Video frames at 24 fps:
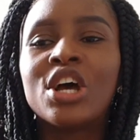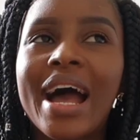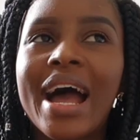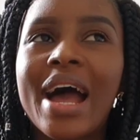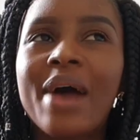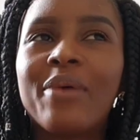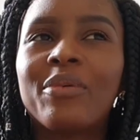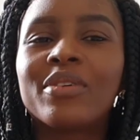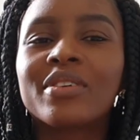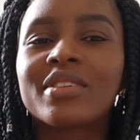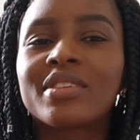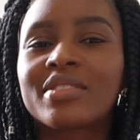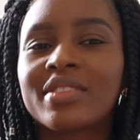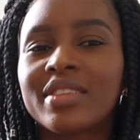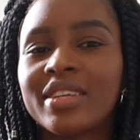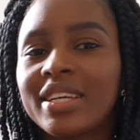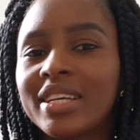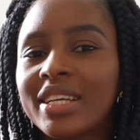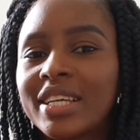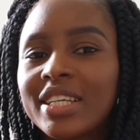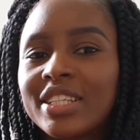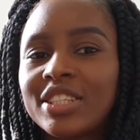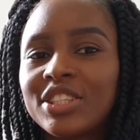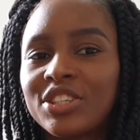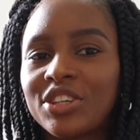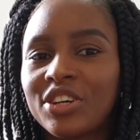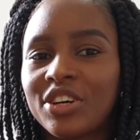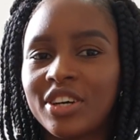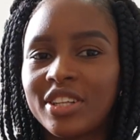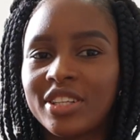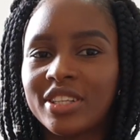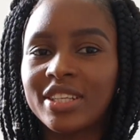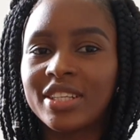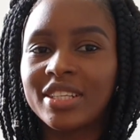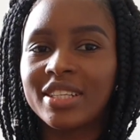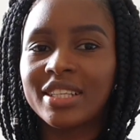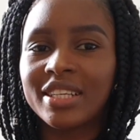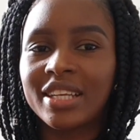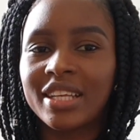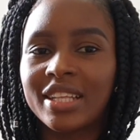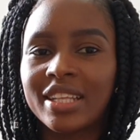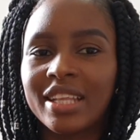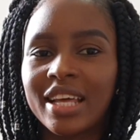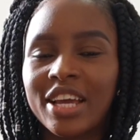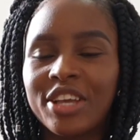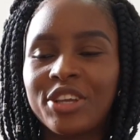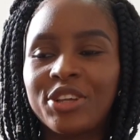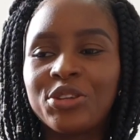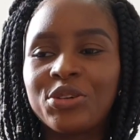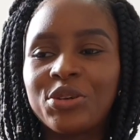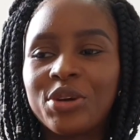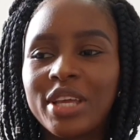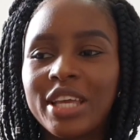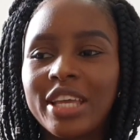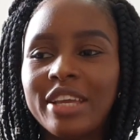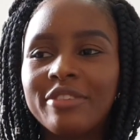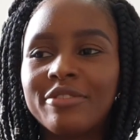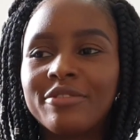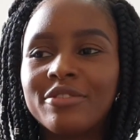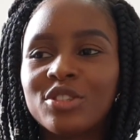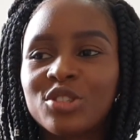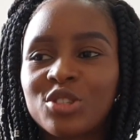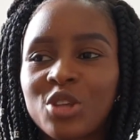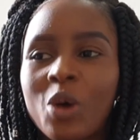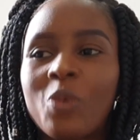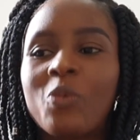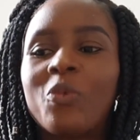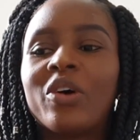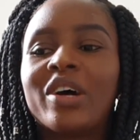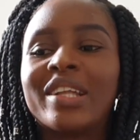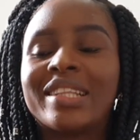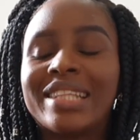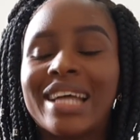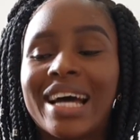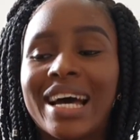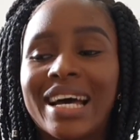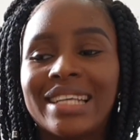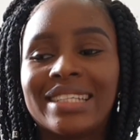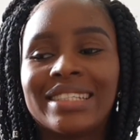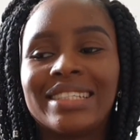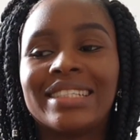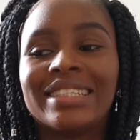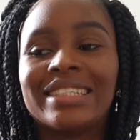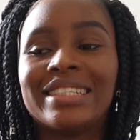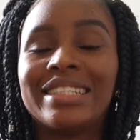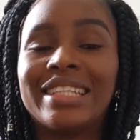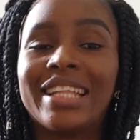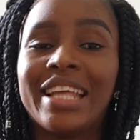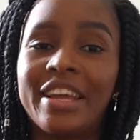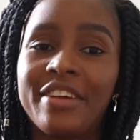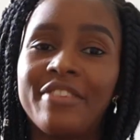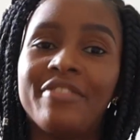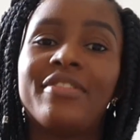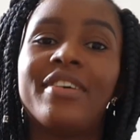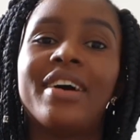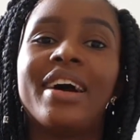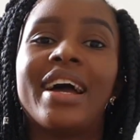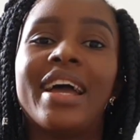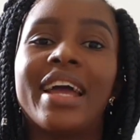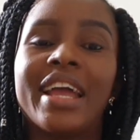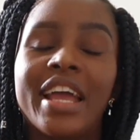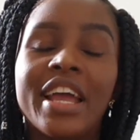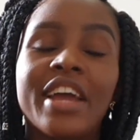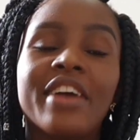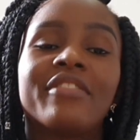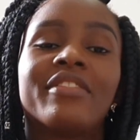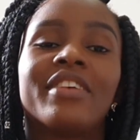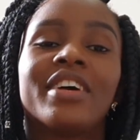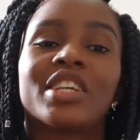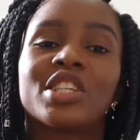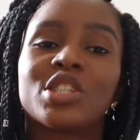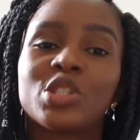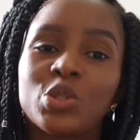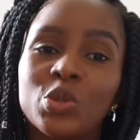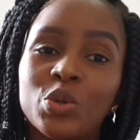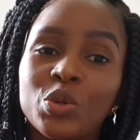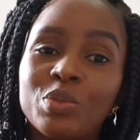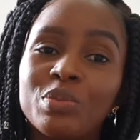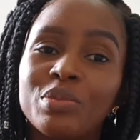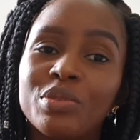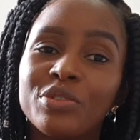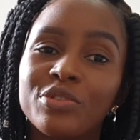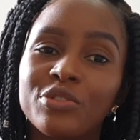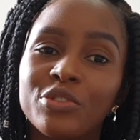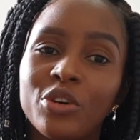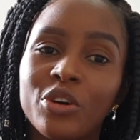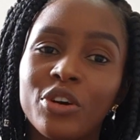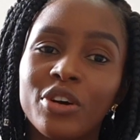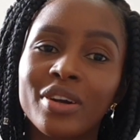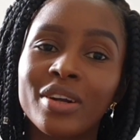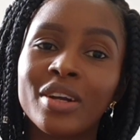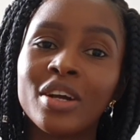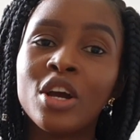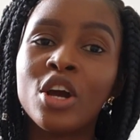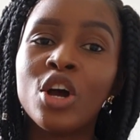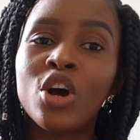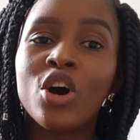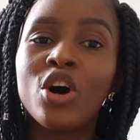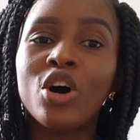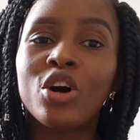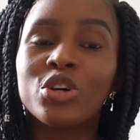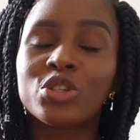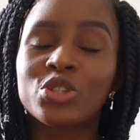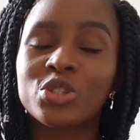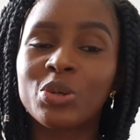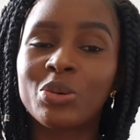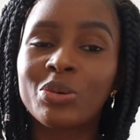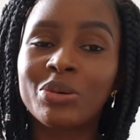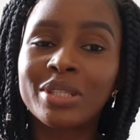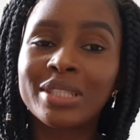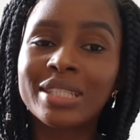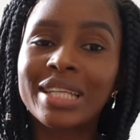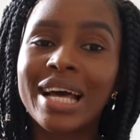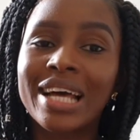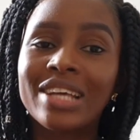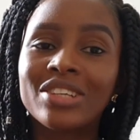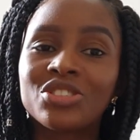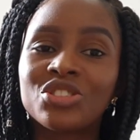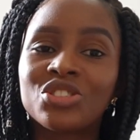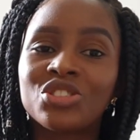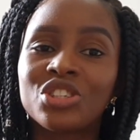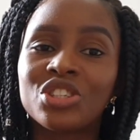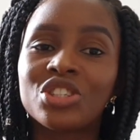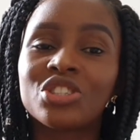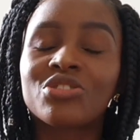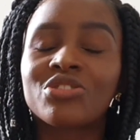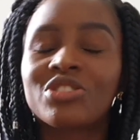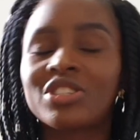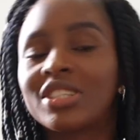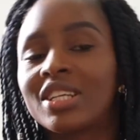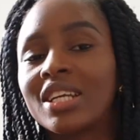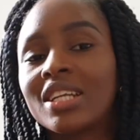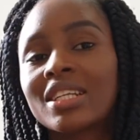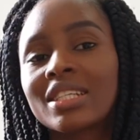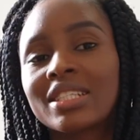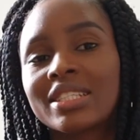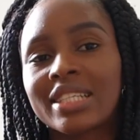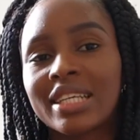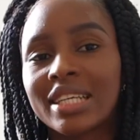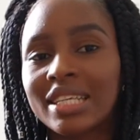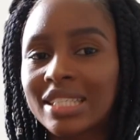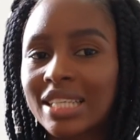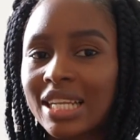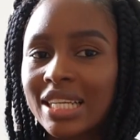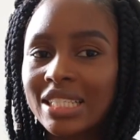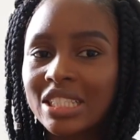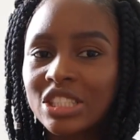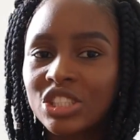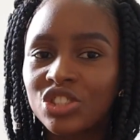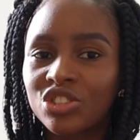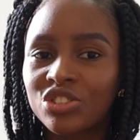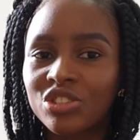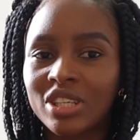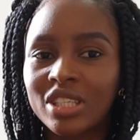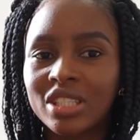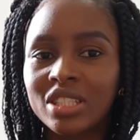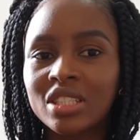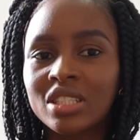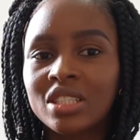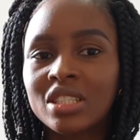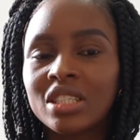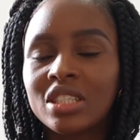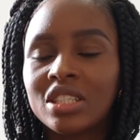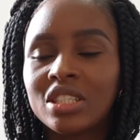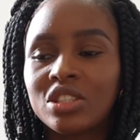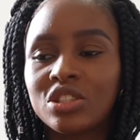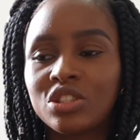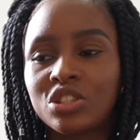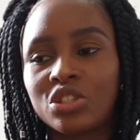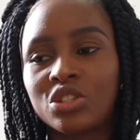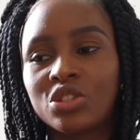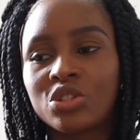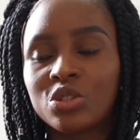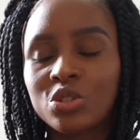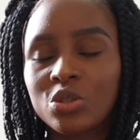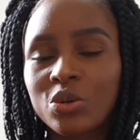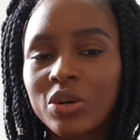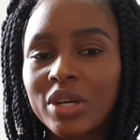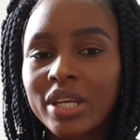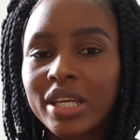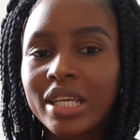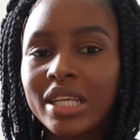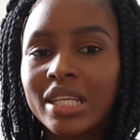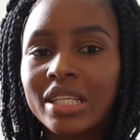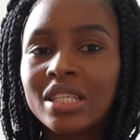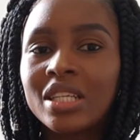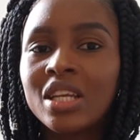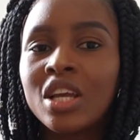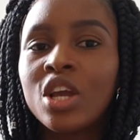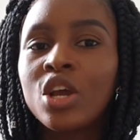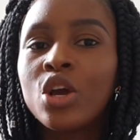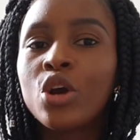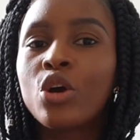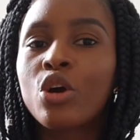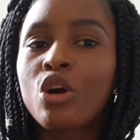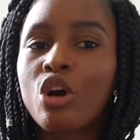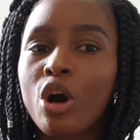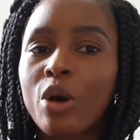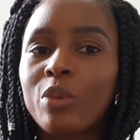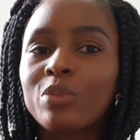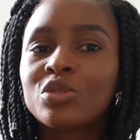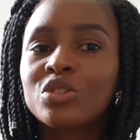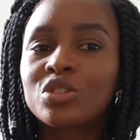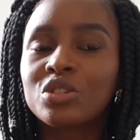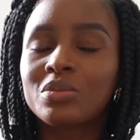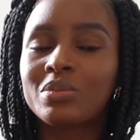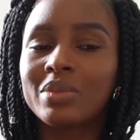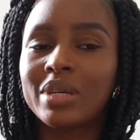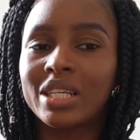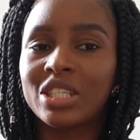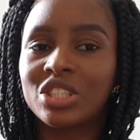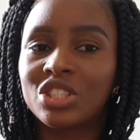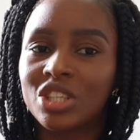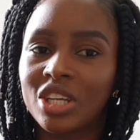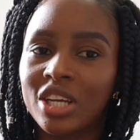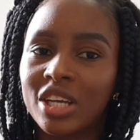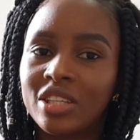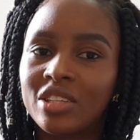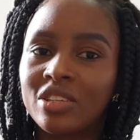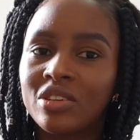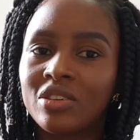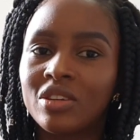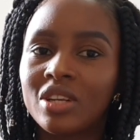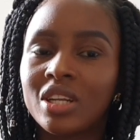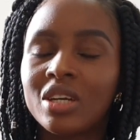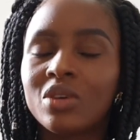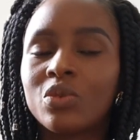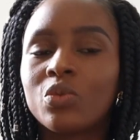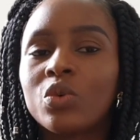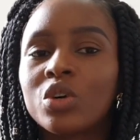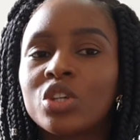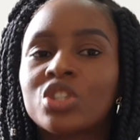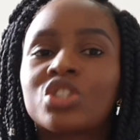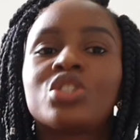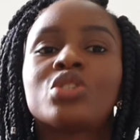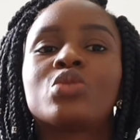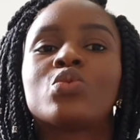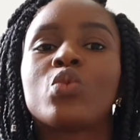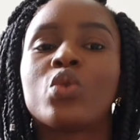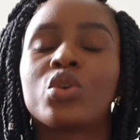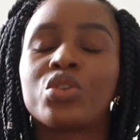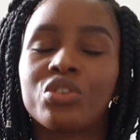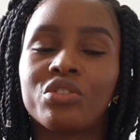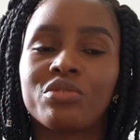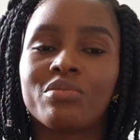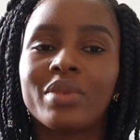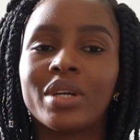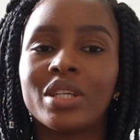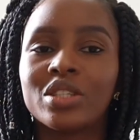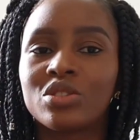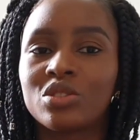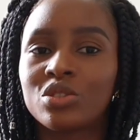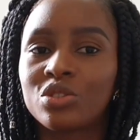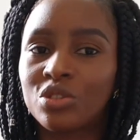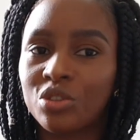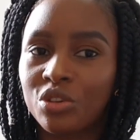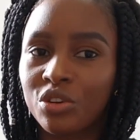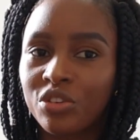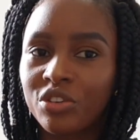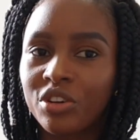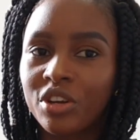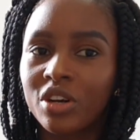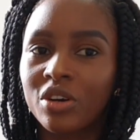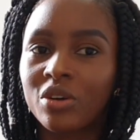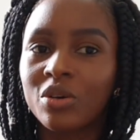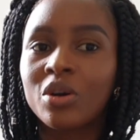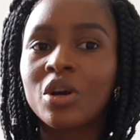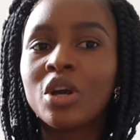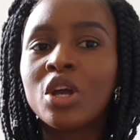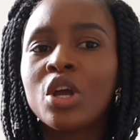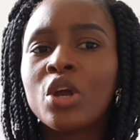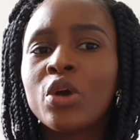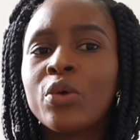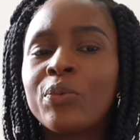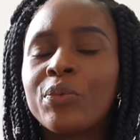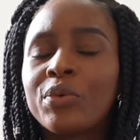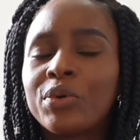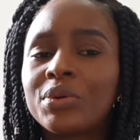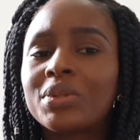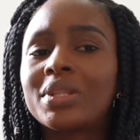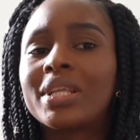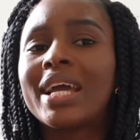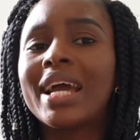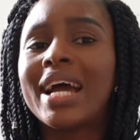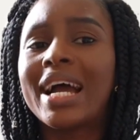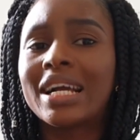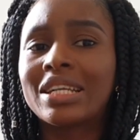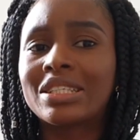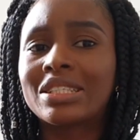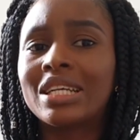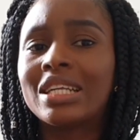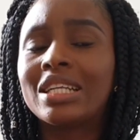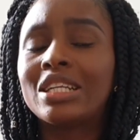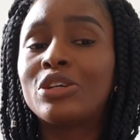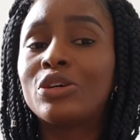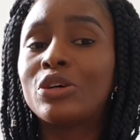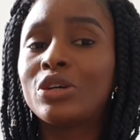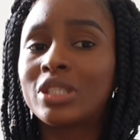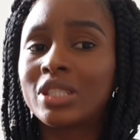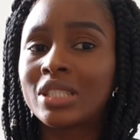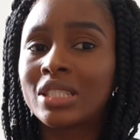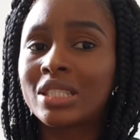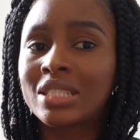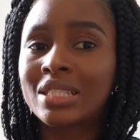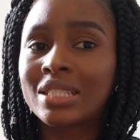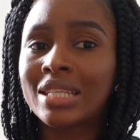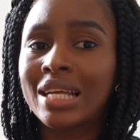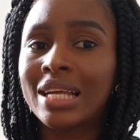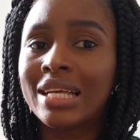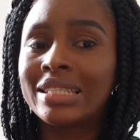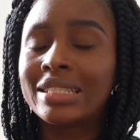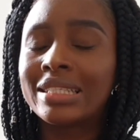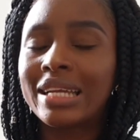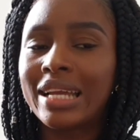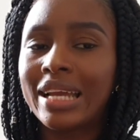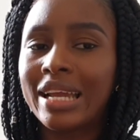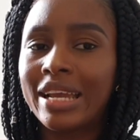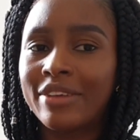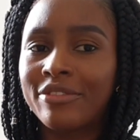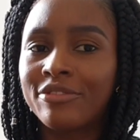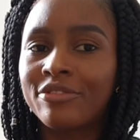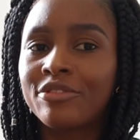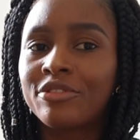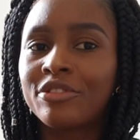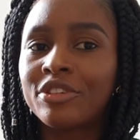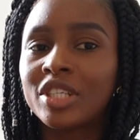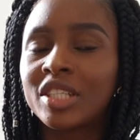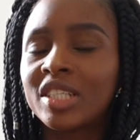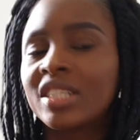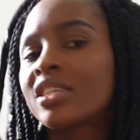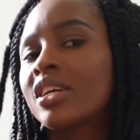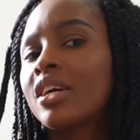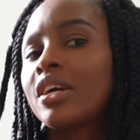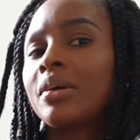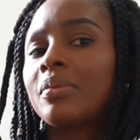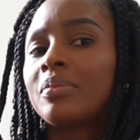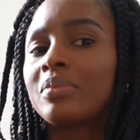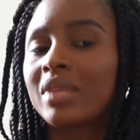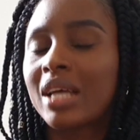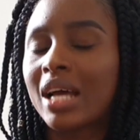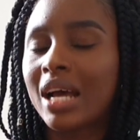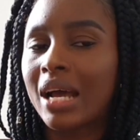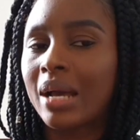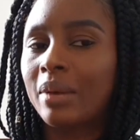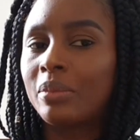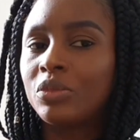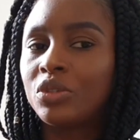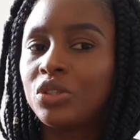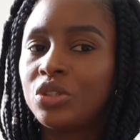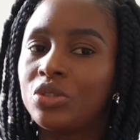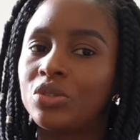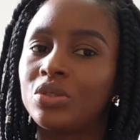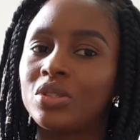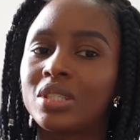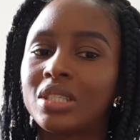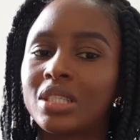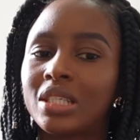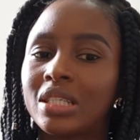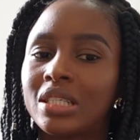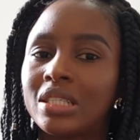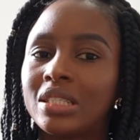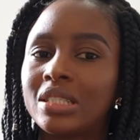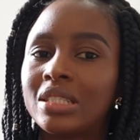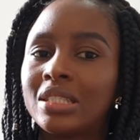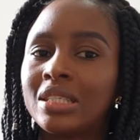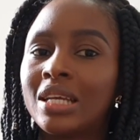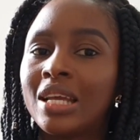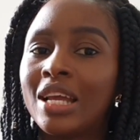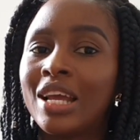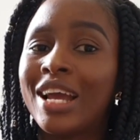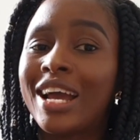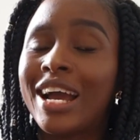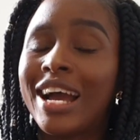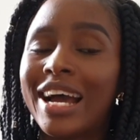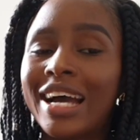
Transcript: I was thinking the other day that, if someone that has never ever sewn before, or someone that has just recently taken an interest to sewing, comes to my channel and watches one of my tutorials, will they actually understand every term that I'm using?